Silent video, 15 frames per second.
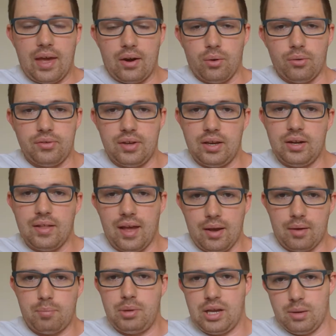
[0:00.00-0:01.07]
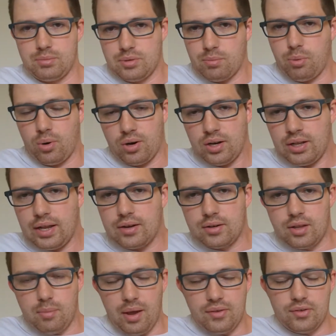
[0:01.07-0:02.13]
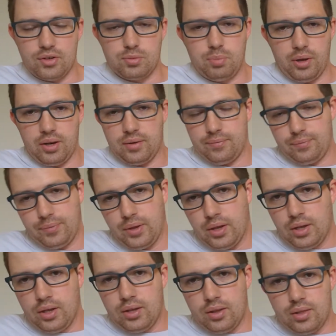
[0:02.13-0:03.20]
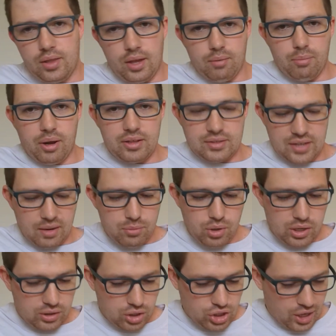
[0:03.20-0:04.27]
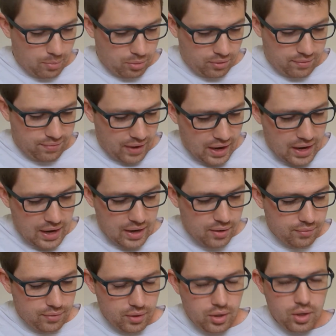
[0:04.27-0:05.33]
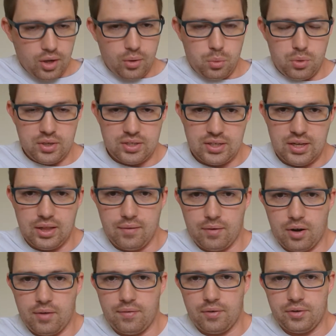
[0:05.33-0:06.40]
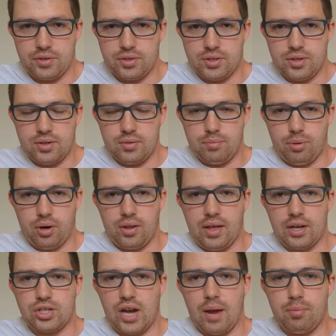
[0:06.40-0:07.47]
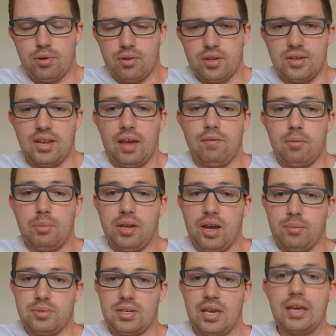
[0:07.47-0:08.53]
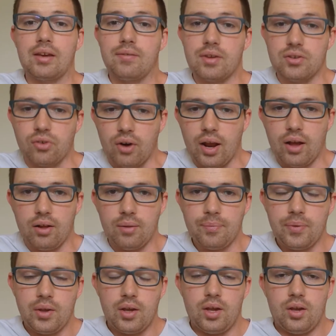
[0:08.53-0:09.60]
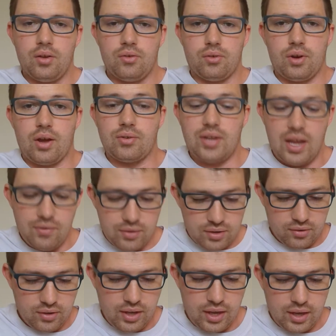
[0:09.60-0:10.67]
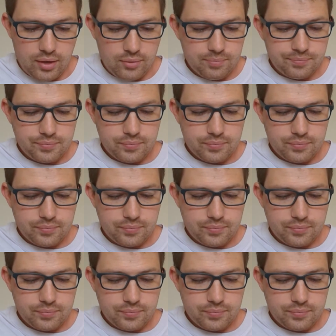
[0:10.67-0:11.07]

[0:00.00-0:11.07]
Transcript: whole scene, and that becomes important later in the message, but then by the time you get to chapter 5, we see in the very first part of that chapter that David becomes king of Israel. So now David is king,